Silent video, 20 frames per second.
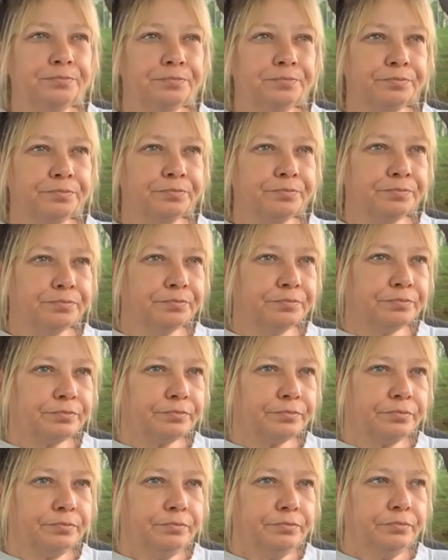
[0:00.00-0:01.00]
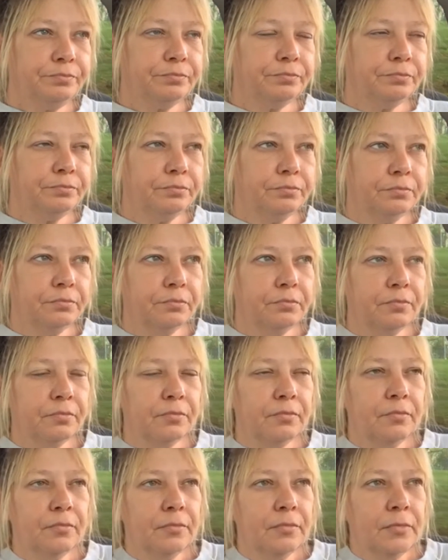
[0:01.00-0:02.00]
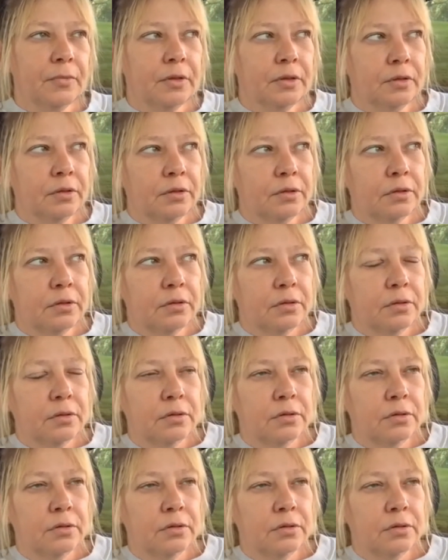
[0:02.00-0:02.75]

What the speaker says: (no one is talking)